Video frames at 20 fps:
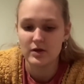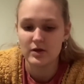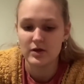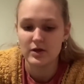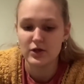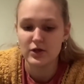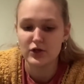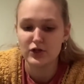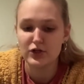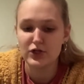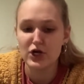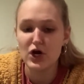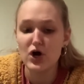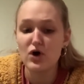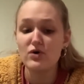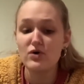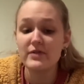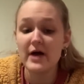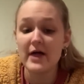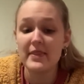You'll
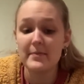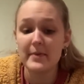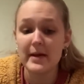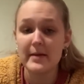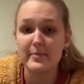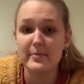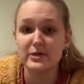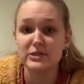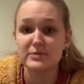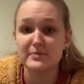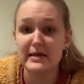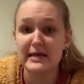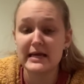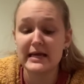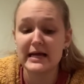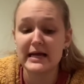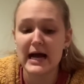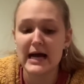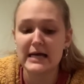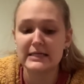know that the paper is
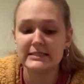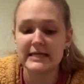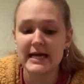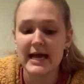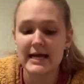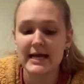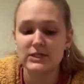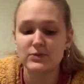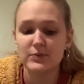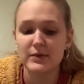making contact